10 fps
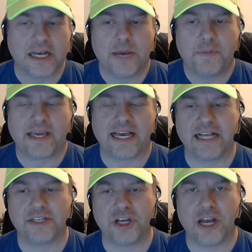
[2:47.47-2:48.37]

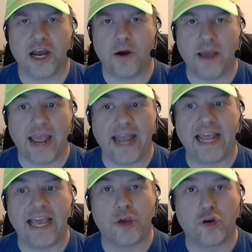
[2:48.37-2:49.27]
because, you know,
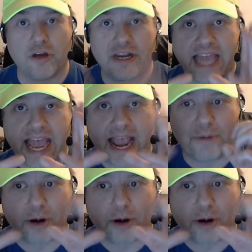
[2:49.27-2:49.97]
any good gamer,